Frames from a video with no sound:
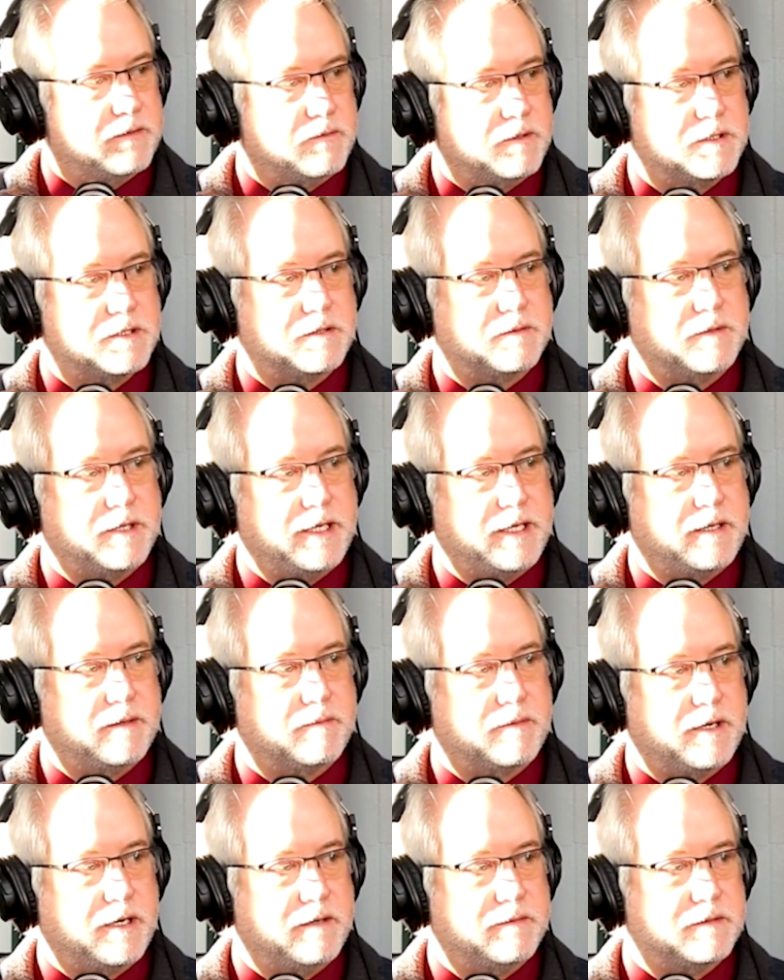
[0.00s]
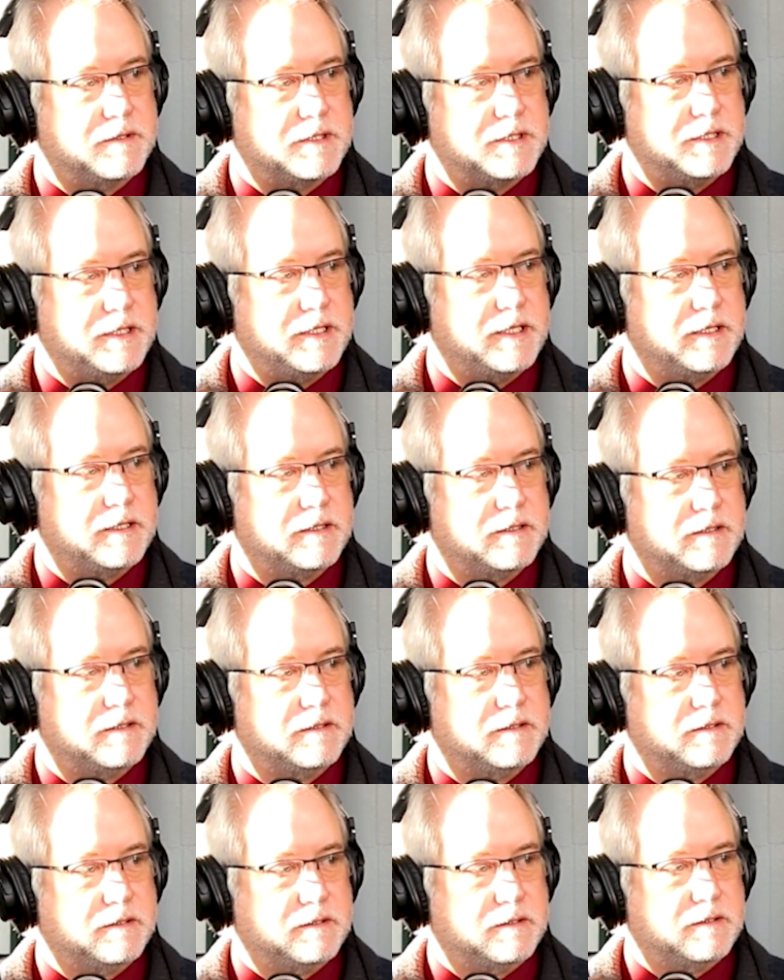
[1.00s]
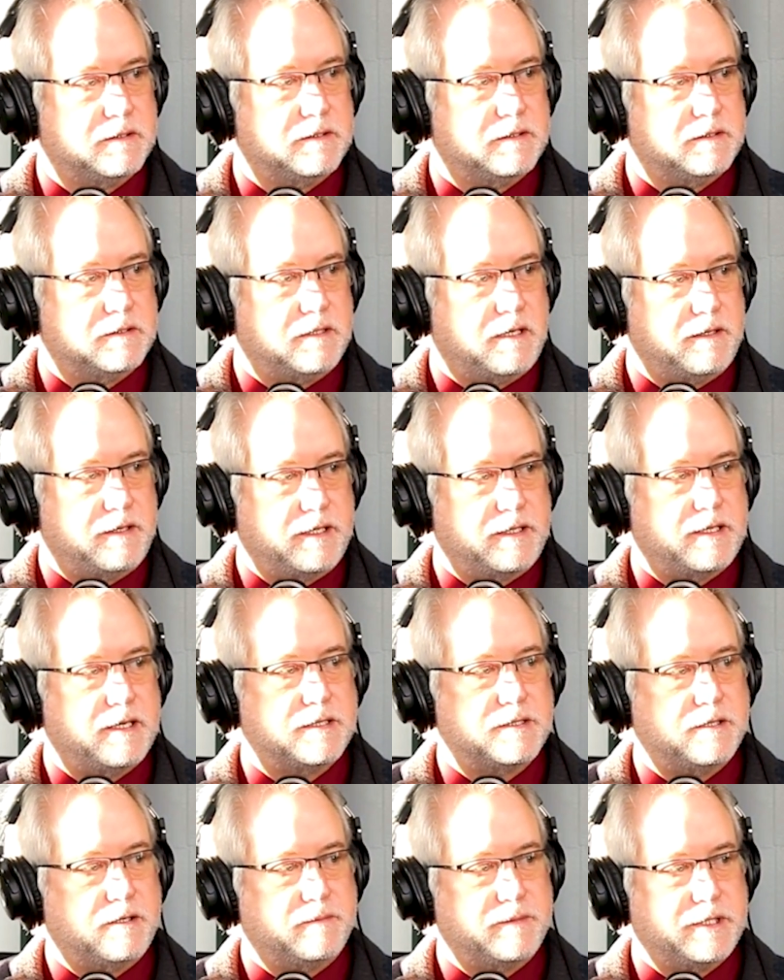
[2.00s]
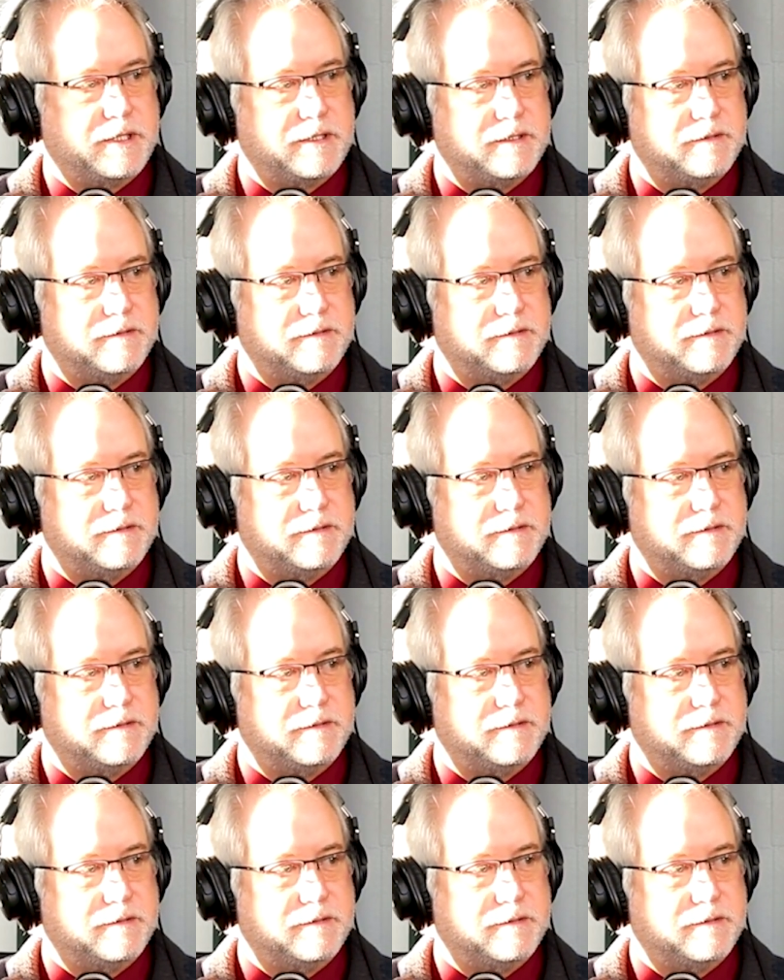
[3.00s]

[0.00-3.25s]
once a week and pray over the city. I think that's helping too.